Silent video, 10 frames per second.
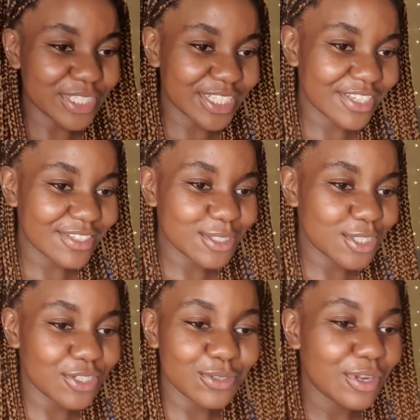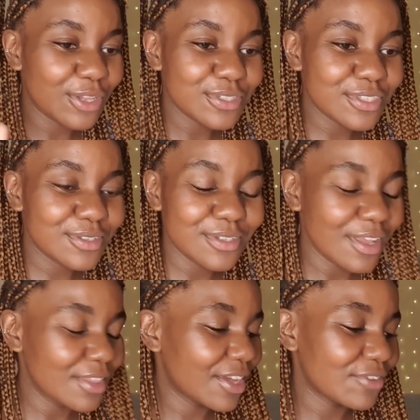like you know clothes
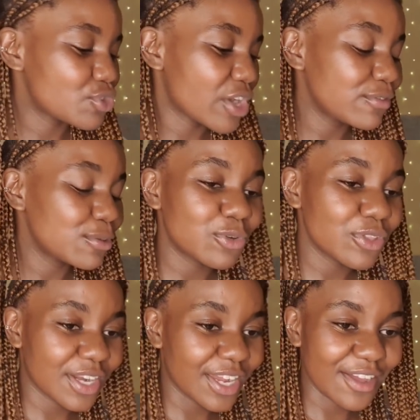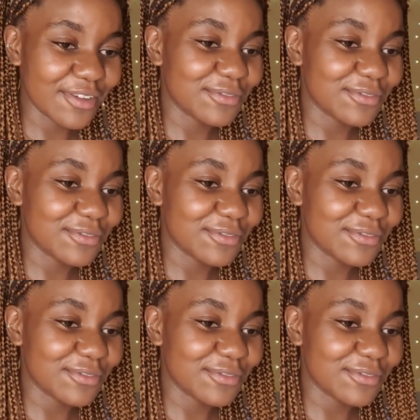that have traveled more than I have